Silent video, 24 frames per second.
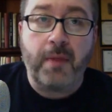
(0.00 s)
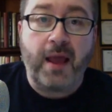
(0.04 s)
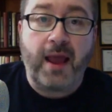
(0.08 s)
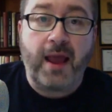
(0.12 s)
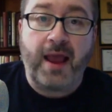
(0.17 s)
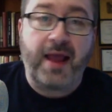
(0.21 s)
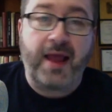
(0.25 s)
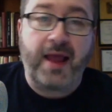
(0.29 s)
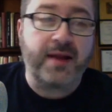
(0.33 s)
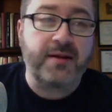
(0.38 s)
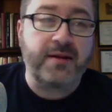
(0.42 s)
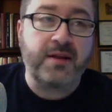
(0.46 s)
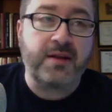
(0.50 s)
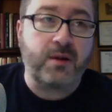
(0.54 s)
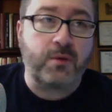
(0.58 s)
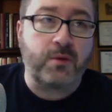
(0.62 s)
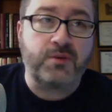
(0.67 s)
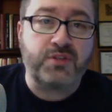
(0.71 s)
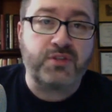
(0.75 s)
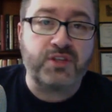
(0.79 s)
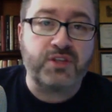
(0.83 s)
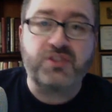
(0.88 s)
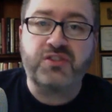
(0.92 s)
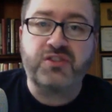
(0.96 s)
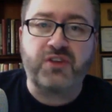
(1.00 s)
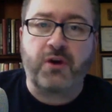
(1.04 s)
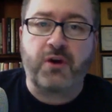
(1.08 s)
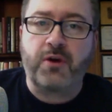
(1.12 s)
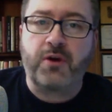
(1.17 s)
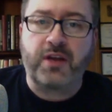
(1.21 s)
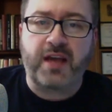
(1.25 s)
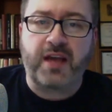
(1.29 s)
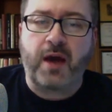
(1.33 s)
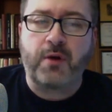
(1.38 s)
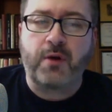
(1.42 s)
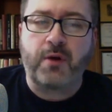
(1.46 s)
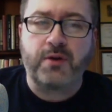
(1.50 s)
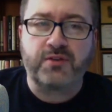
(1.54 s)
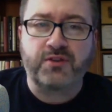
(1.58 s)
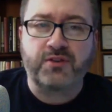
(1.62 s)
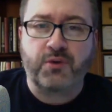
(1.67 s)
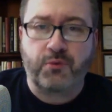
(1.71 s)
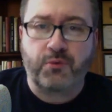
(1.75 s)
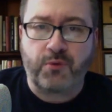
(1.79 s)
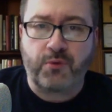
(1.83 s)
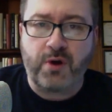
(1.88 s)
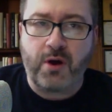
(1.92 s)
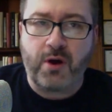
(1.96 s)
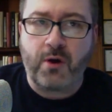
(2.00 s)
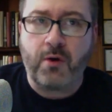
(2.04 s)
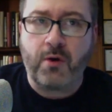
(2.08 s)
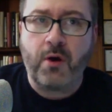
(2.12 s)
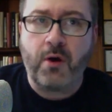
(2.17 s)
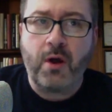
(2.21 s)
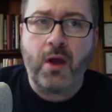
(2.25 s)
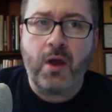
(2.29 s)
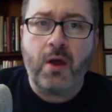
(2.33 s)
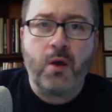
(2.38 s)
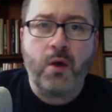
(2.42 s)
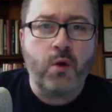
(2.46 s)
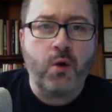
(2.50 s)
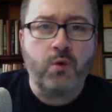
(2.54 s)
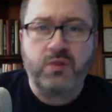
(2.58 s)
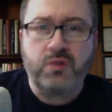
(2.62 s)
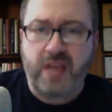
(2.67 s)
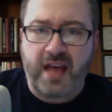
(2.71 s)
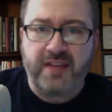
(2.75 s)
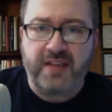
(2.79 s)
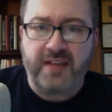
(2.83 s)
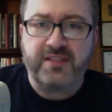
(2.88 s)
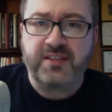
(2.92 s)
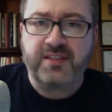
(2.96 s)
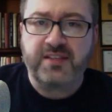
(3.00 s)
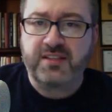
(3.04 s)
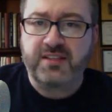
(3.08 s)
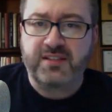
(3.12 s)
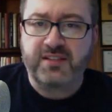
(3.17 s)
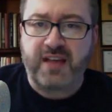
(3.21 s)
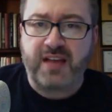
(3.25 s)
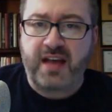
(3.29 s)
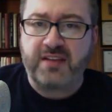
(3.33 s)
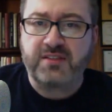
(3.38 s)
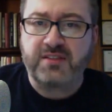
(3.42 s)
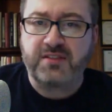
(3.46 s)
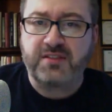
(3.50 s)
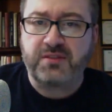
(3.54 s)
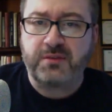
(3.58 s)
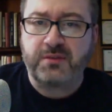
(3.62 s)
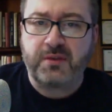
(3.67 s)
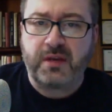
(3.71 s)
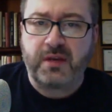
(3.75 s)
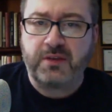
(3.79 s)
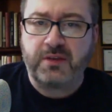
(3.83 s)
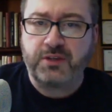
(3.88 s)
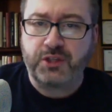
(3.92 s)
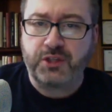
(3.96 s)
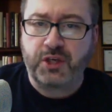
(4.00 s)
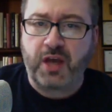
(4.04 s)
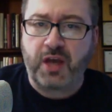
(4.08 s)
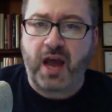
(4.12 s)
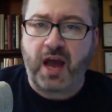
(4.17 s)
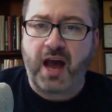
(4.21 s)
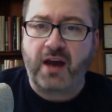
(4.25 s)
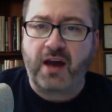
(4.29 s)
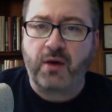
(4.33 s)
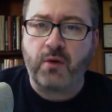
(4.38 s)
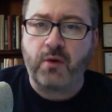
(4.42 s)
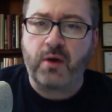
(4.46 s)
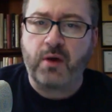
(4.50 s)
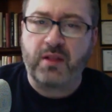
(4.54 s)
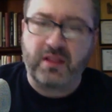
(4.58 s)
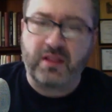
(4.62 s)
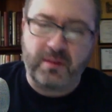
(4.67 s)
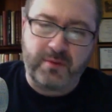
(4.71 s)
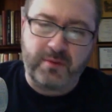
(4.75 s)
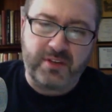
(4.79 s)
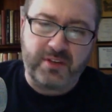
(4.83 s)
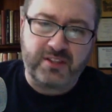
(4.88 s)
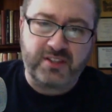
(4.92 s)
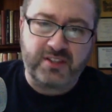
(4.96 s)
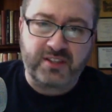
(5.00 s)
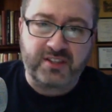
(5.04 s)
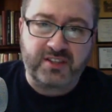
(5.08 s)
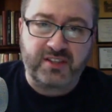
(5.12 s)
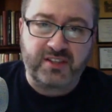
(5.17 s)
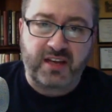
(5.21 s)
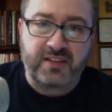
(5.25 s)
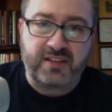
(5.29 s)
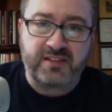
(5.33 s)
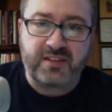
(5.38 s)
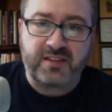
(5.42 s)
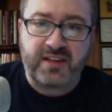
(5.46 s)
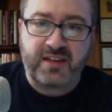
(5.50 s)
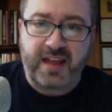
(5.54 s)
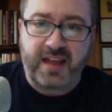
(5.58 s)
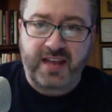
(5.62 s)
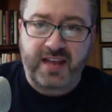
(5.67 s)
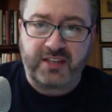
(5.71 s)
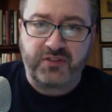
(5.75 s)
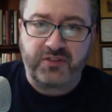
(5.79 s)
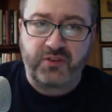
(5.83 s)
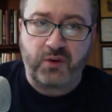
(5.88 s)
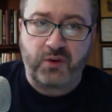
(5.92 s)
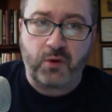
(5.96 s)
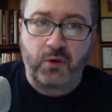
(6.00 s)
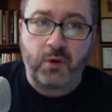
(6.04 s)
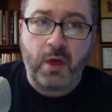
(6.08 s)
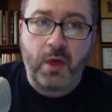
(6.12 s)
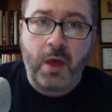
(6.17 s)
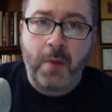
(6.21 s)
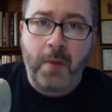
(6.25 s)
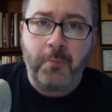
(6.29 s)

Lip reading: And, just starting out his career, who's had success in Chicago, had limited success in Nashville,